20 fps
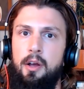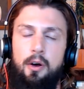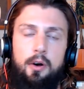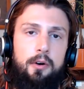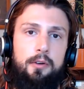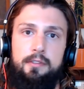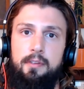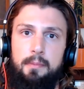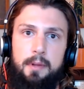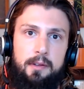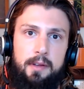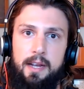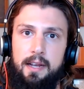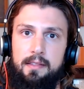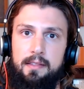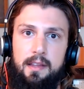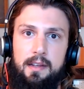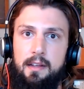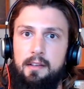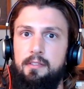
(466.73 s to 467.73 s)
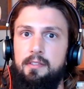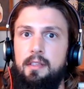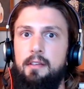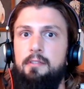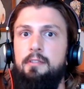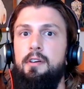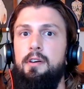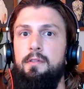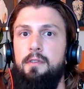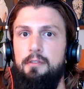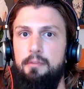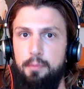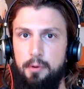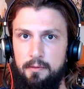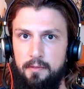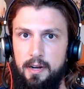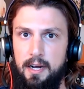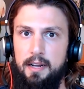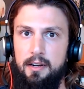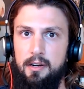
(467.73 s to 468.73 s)
ultimately, I think, as the service
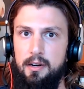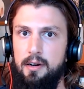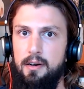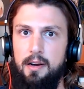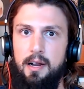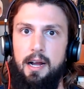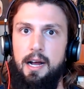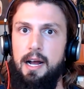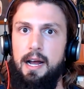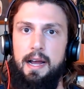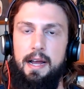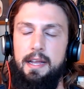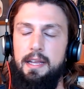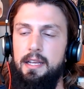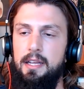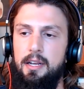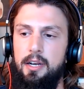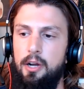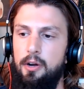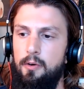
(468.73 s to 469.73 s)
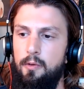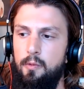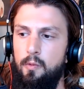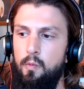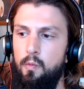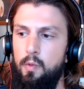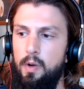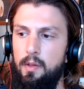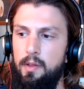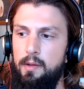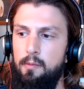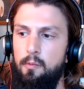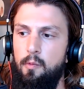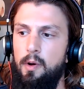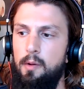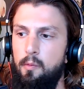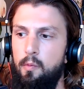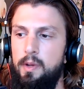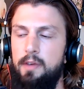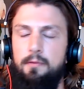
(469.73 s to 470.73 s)
provider, really
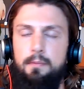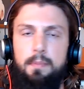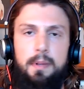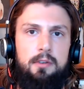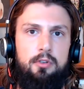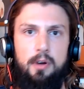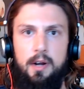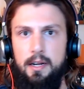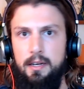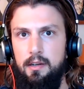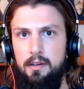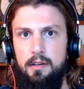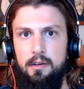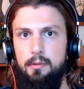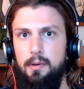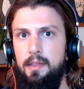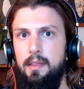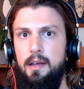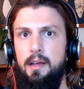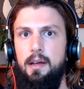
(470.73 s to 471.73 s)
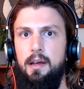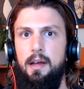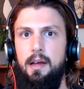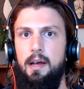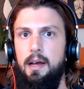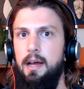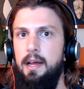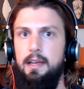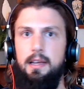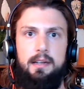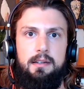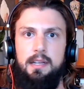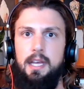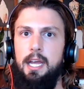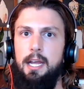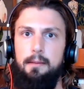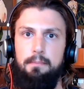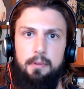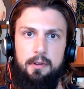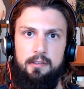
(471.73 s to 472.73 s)
what we've been trying to do with
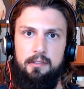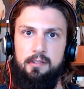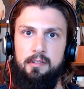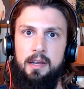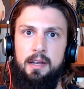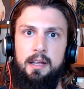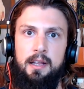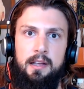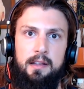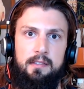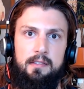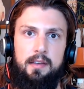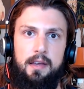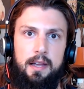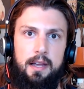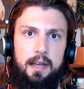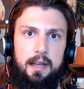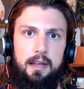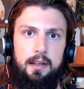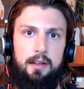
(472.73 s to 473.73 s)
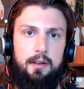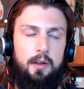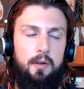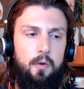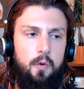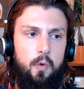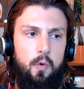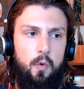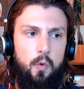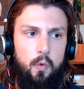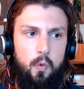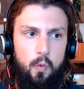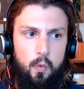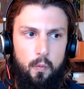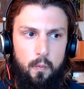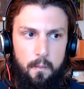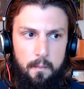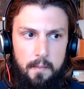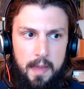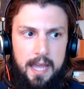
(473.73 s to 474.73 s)
Encamp is to
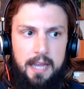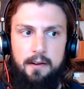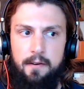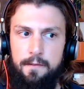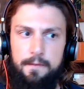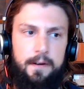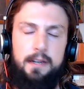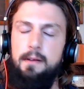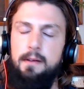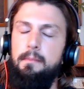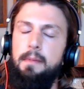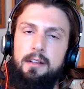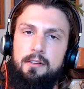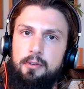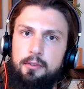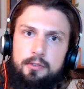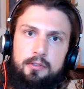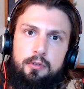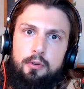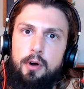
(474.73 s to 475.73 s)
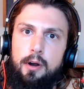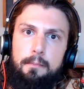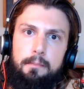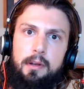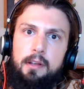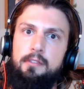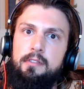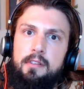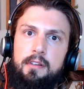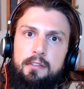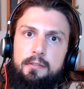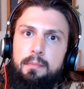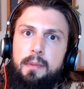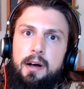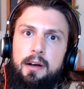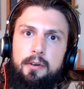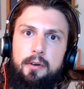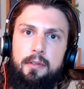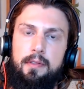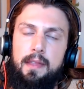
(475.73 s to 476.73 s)
make fundamental to our business
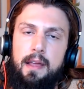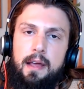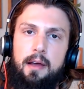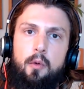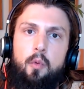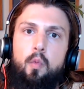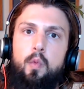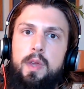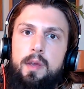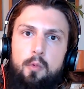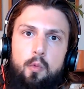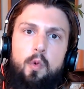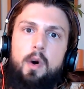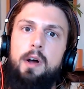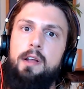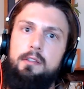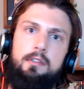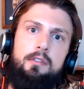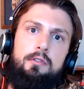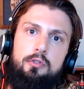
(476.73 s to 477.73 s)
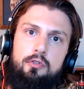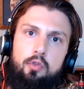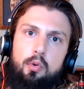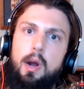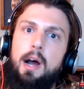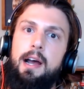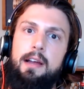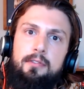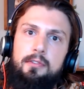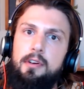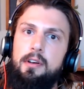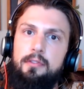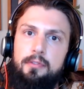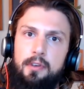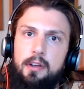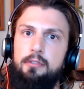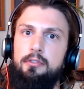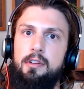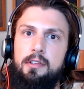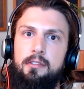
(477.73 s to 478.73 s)
model that we want to drive
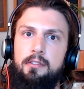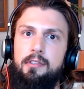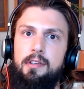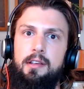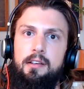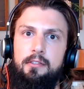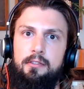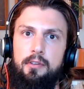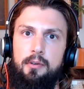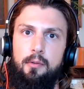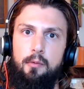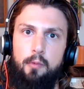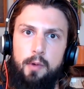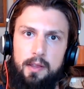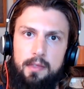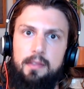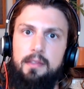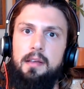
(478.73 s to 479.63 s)
efficiencies with